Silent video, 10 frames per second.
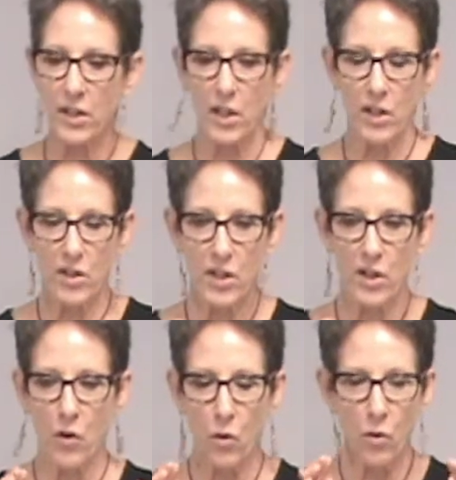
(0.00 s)
and
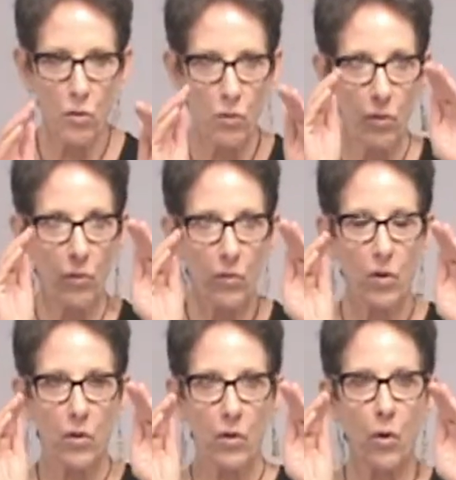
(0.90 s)
the whole
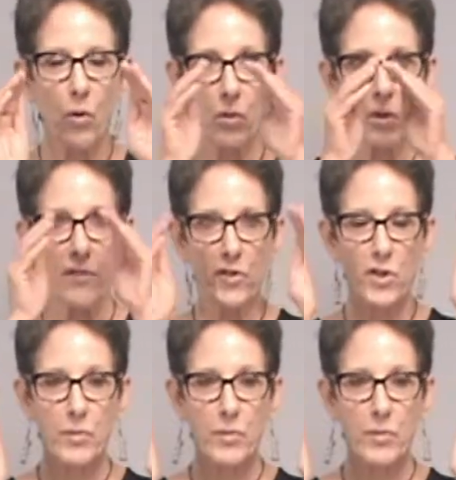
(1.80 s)
goal